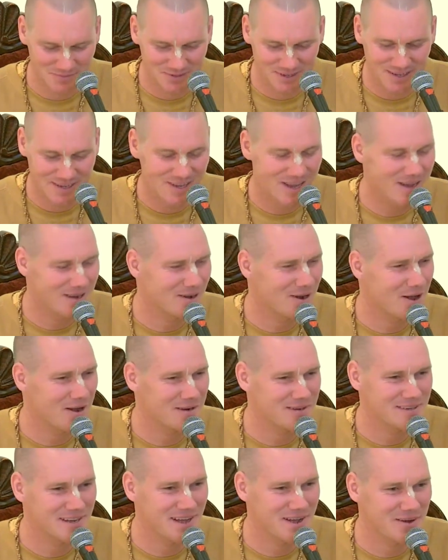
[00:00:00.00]
got
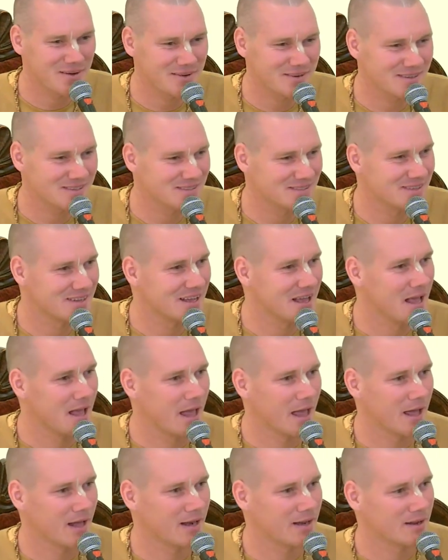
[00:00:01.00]
knocked out.
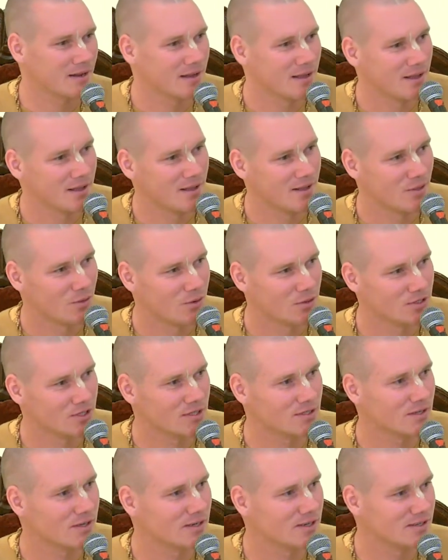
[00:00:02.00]
And Lord
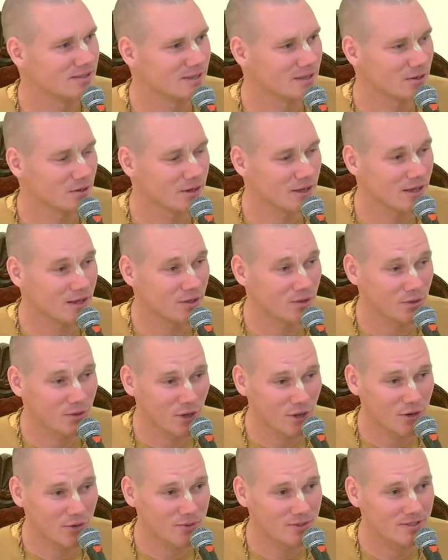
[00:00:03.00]
Chaitanya said, okay, you go
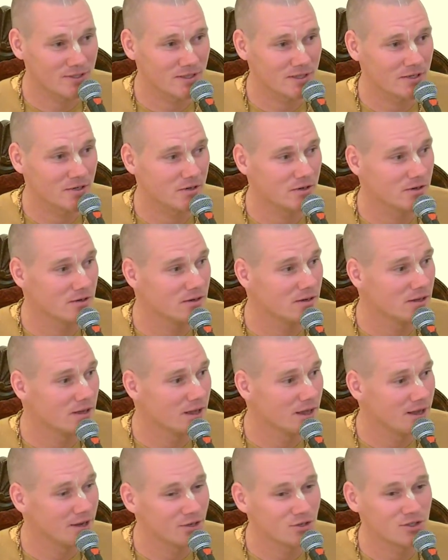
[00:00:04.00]
to his ear
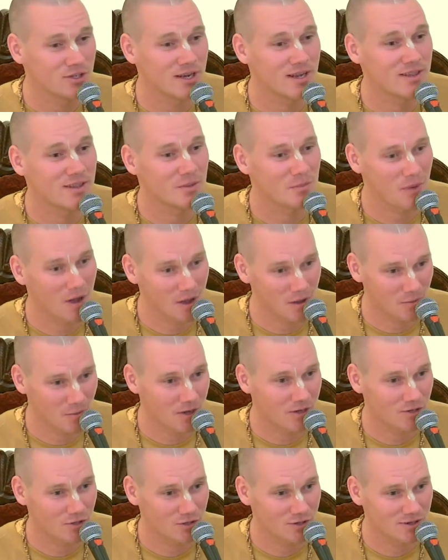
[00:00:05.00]
and you chant the Maha
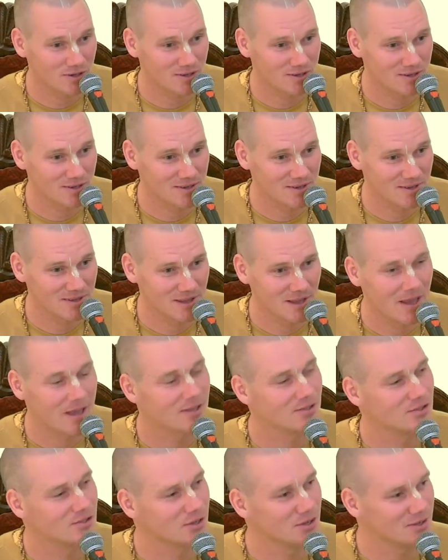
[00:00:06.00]
Mantra. And
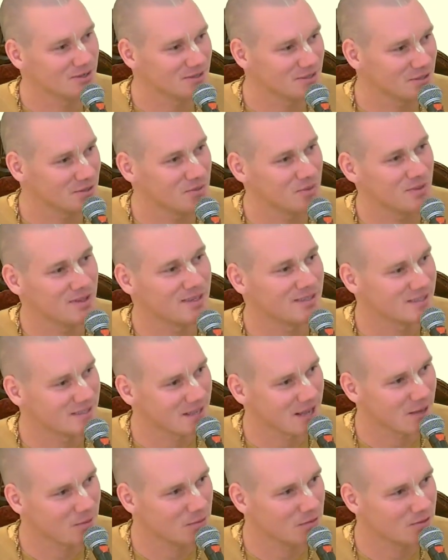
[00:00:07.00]
so this is what the
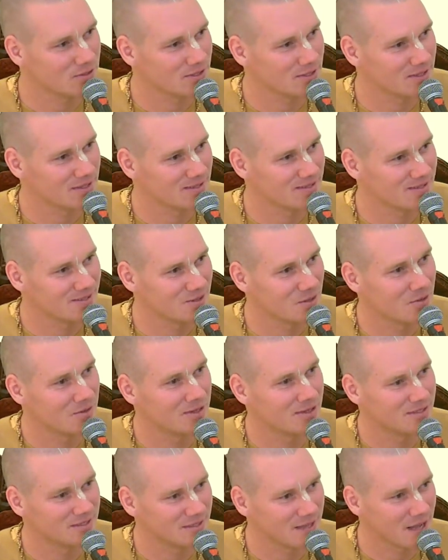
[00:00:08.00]
disciples did. So the
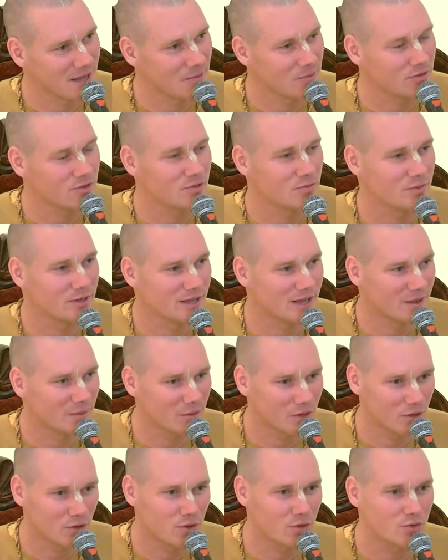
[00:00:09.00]
disciples became the
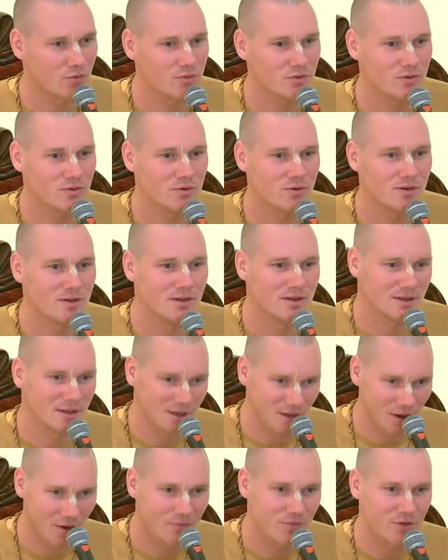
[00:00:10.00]
guru
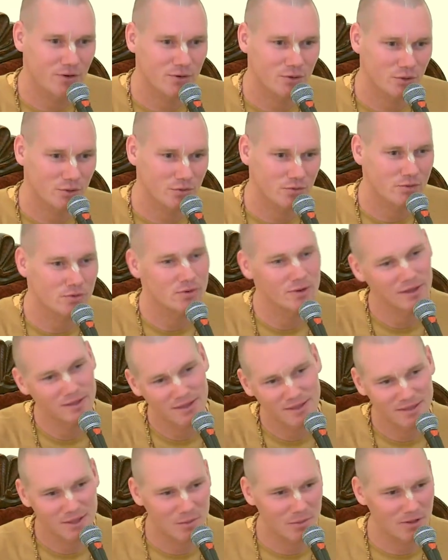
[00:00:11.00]
of their guru, and
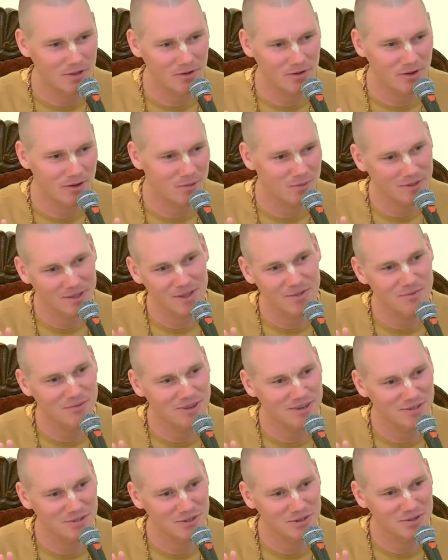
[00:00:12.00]
then they all became
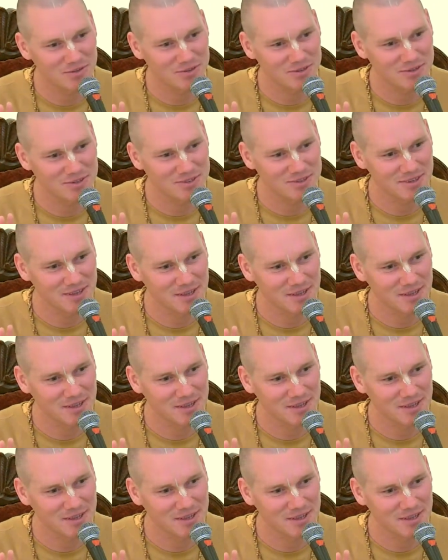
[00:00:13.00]
Vaishnavas.